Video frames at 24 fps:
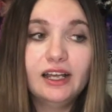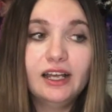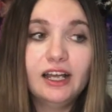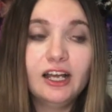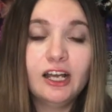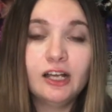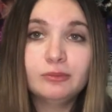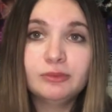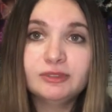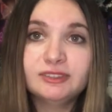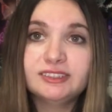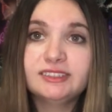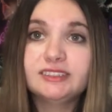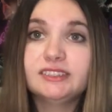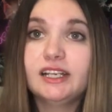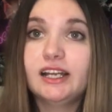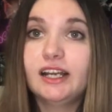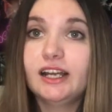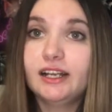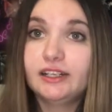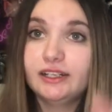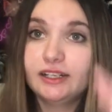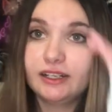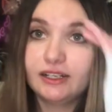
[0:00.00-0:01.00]
have been
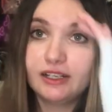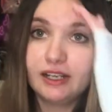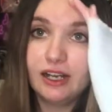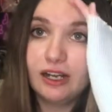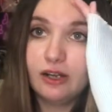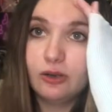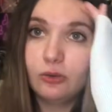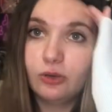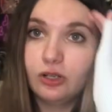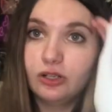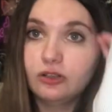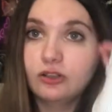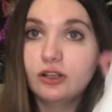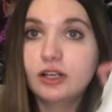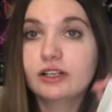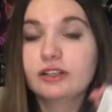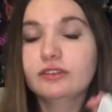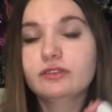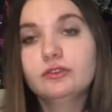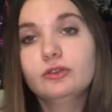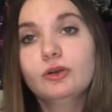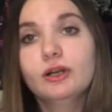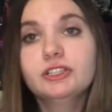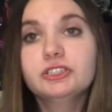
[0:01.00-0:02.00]
said and how a lot of
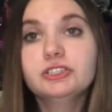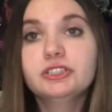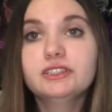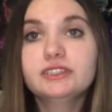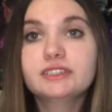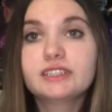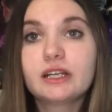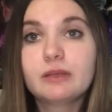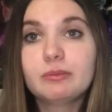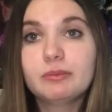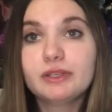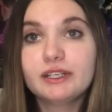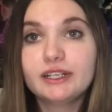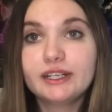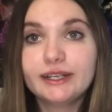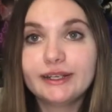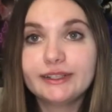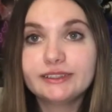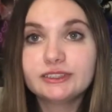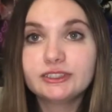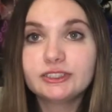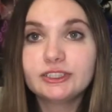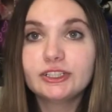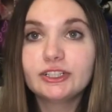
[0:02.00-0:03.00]
questions have been
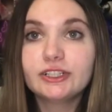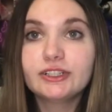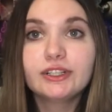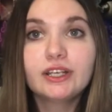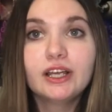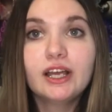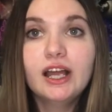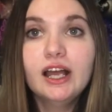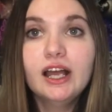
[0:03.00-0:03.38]
answered.